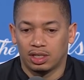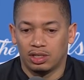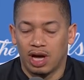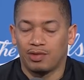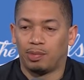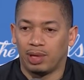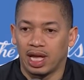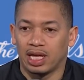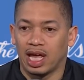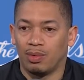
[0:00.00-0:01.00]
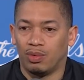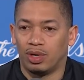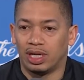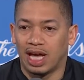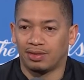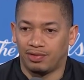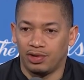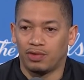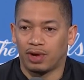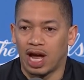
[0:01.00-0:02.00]
you know, after playing game one, has a
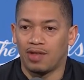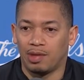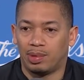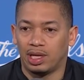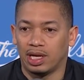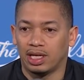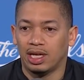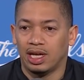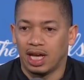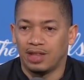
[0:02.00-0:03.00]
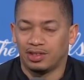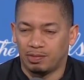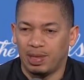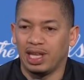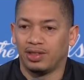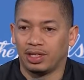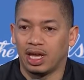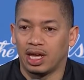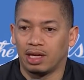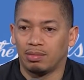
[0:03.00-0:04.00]
feel for how they play and the speed of the
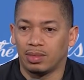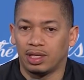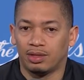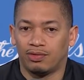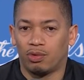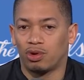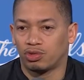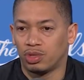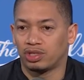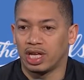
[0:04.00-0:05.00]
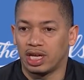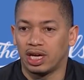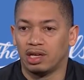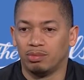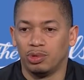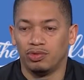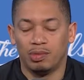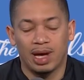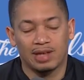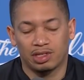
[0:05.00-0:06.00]
game and the force which they cut and move
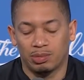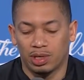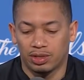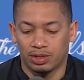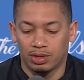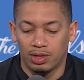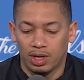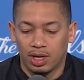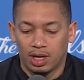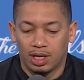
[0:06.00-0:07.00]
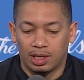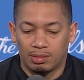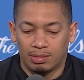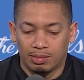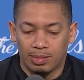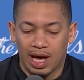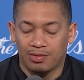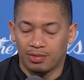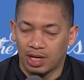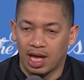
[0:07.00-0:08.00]
the basketball. So
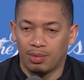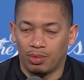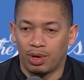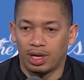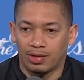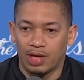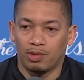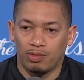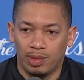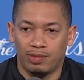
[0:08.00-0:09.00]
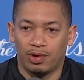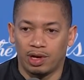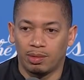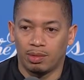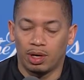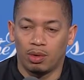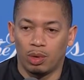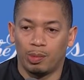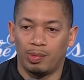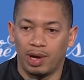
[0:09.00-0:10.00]
after game one, I think we'll be very
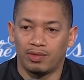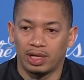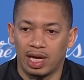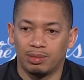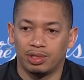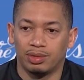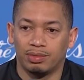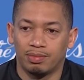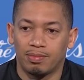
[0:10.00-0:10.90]
well prepared for game two.